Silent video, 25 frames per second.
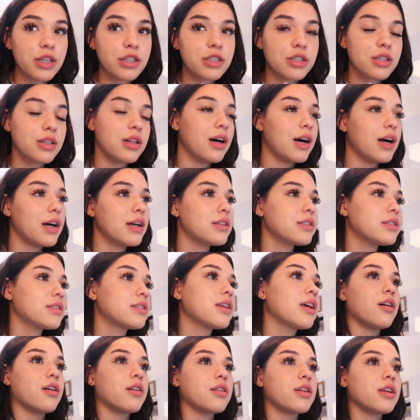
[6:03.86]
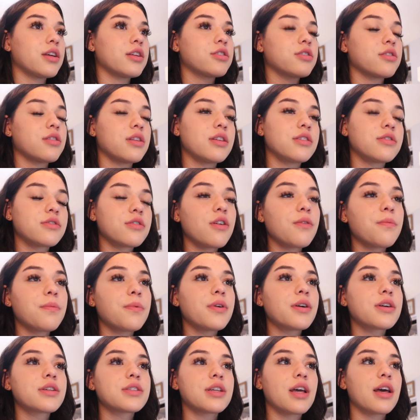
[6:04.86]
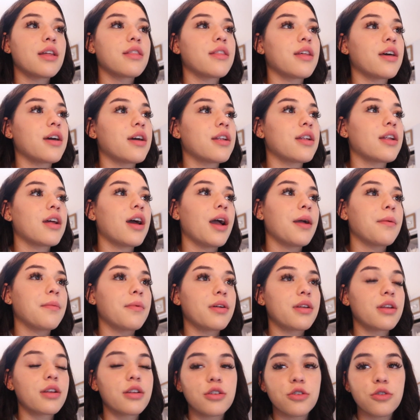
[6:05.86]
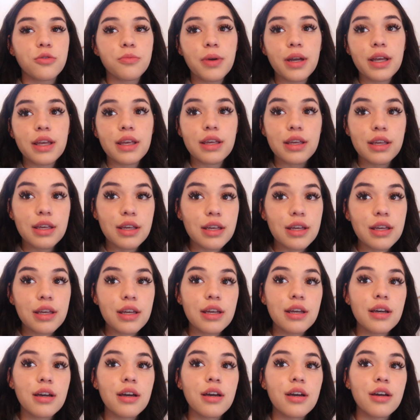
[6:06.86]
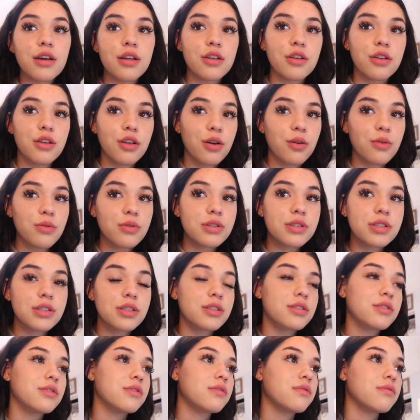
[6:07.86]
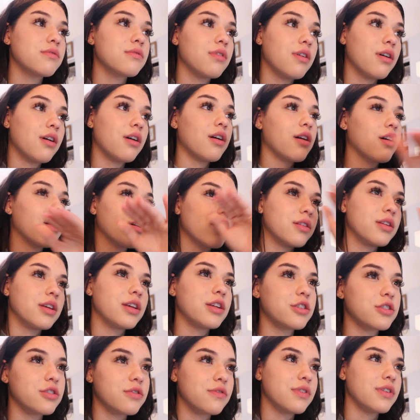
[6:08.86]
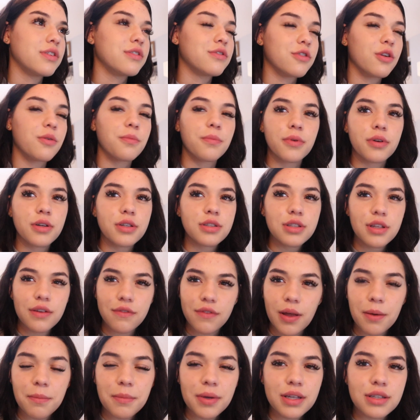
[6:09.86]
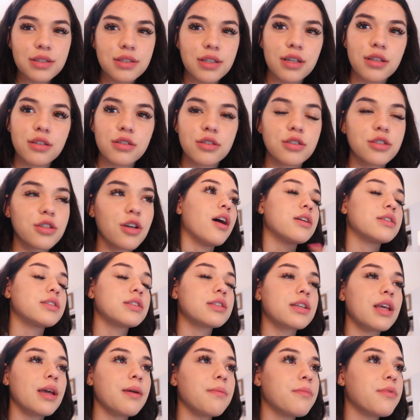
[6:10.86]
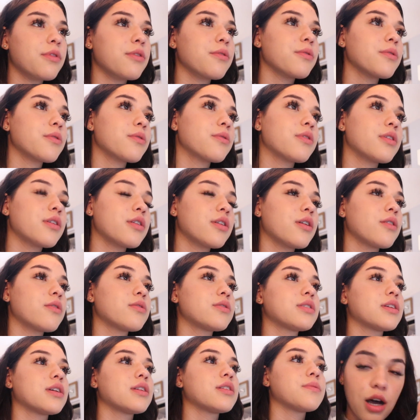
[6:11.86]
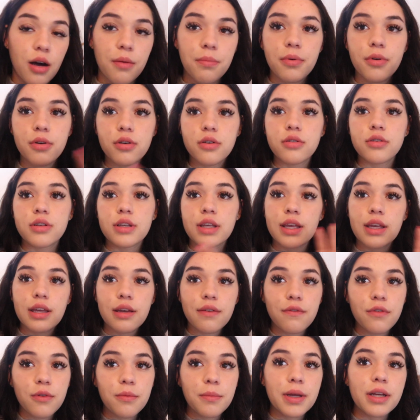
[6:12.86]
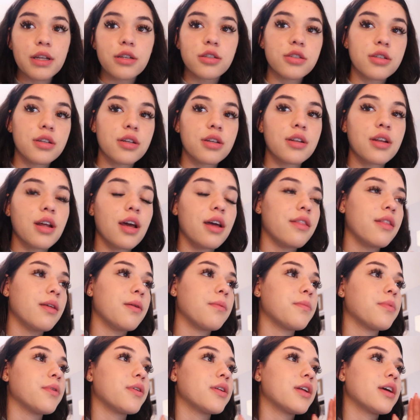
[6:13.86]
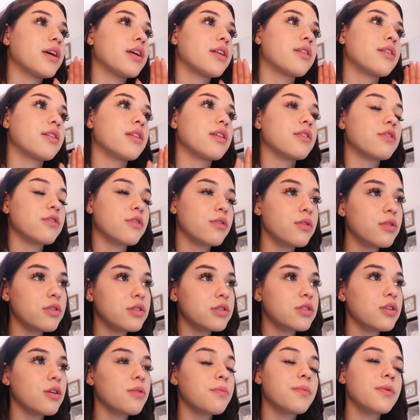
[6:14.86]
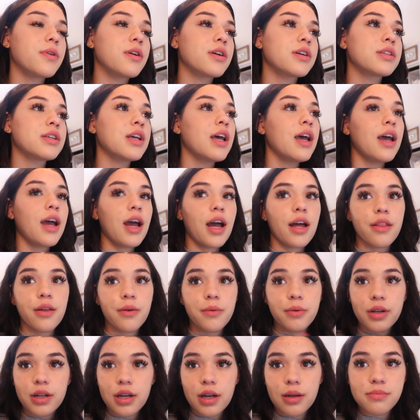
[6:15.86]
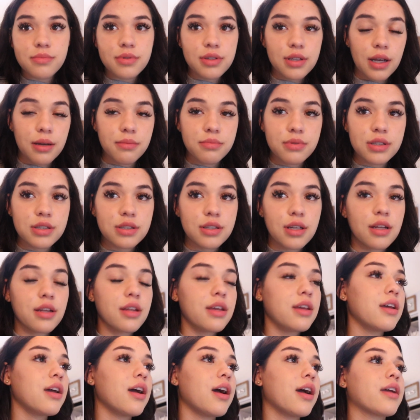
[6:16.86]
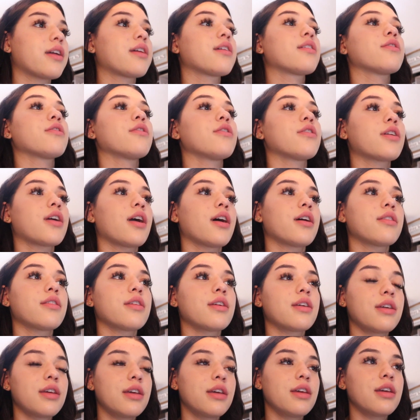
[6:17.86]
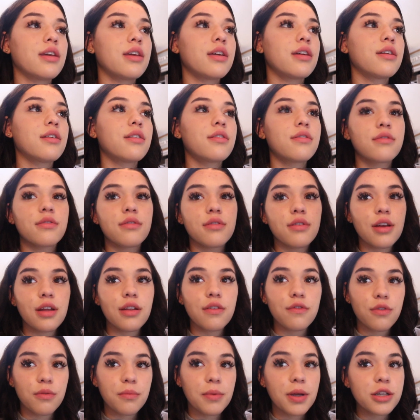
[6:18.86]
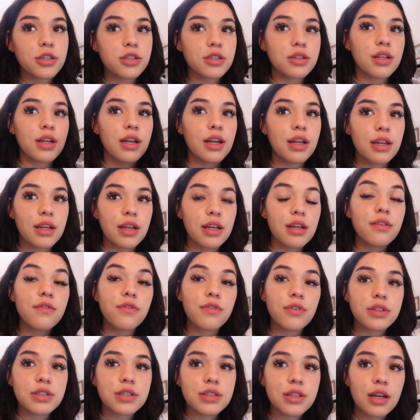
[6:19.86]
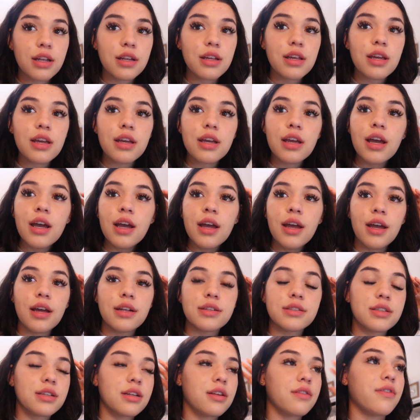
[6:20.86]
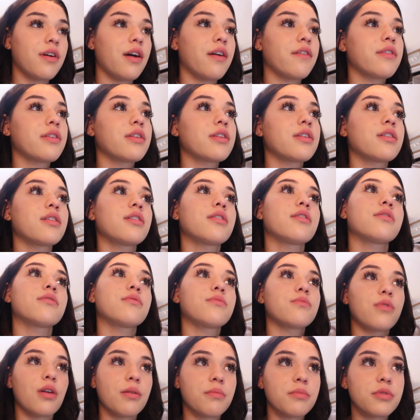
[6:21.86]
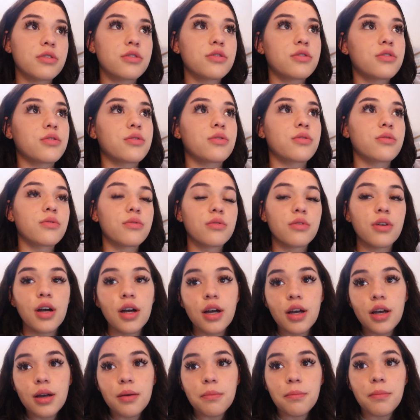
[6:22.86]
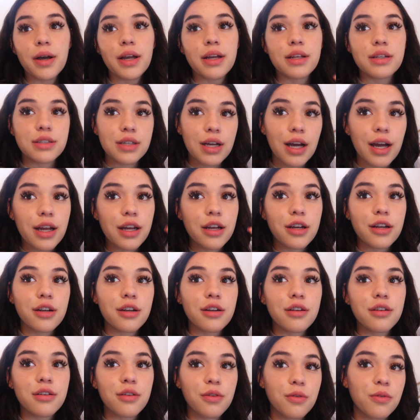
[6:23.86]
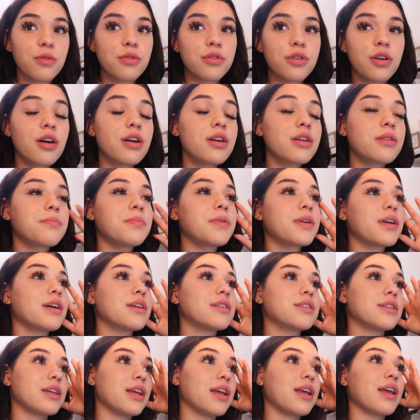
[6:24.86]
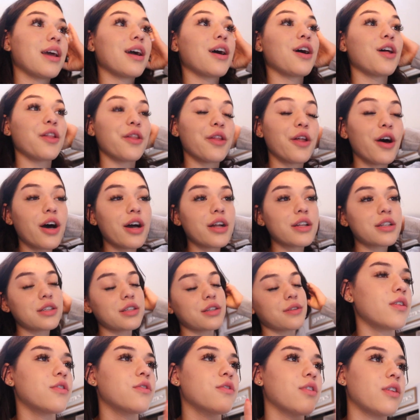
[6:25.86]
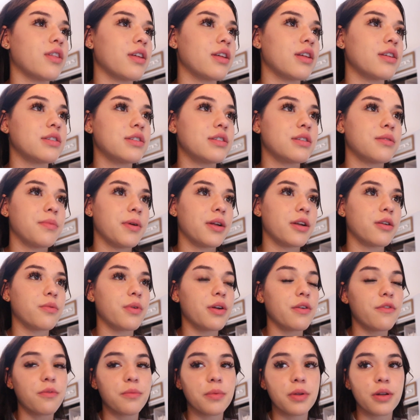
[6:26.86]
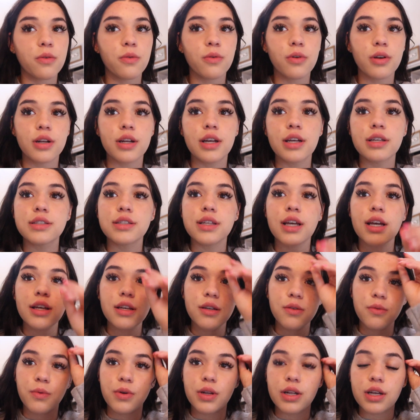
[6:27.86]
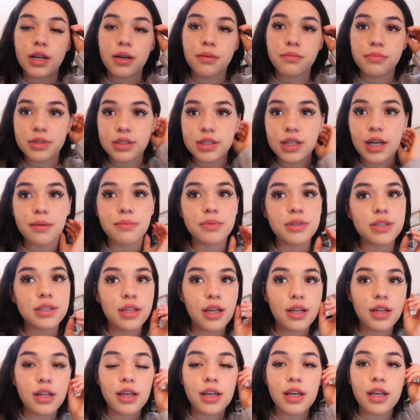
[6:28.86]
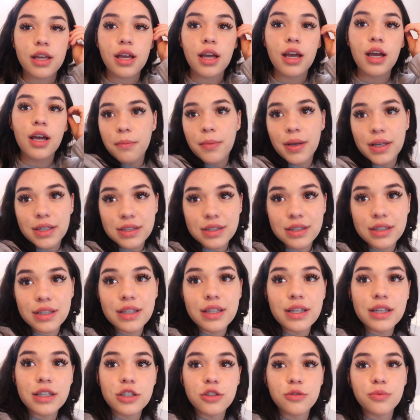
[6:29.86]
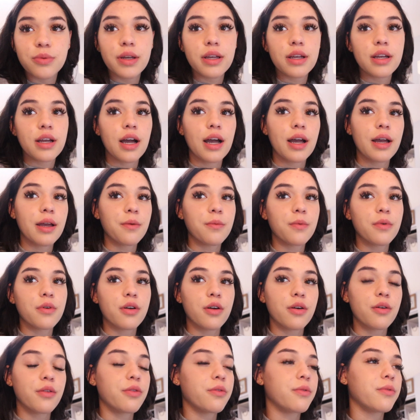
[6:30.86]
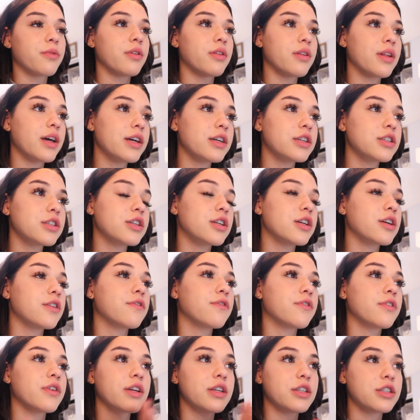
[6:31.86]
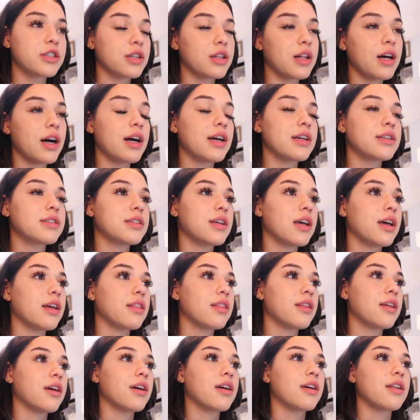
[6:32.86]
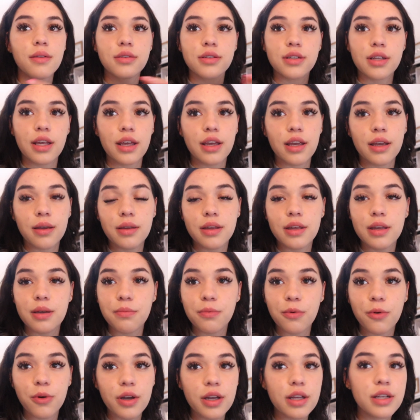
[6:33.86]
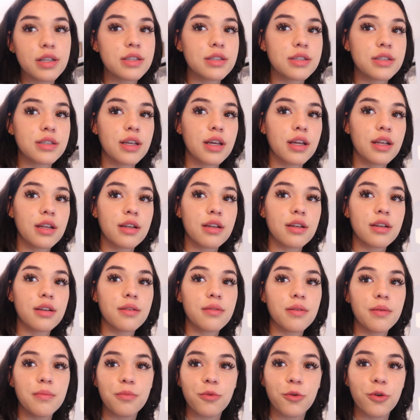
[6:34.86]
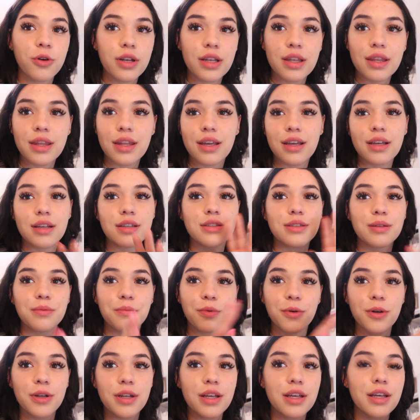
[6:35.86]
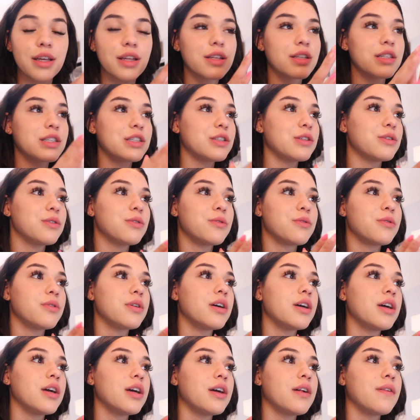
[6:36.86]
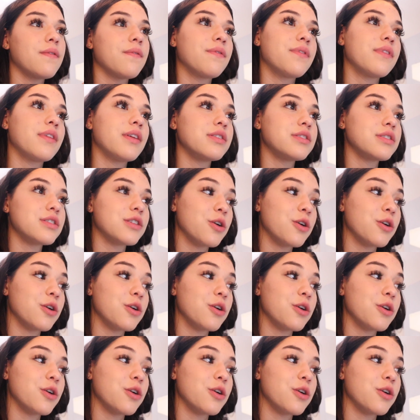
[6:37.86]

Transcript: class on each of these notebooks, and then I'm going to do my key notes on each of these notebooks, if that makes sense. So I'll skim through the notes and I'll pull key information and then put it into these course notebooks, and then when it comes time to study, I can look at the key information that I need for studying instead of having to rummage through my entire Google Doc, because it can get a lot. So I think this is a better way for me to organize that when it comes time to studying. Basically, each week I will go through the lecture for each class and then take key points and important things and put it into these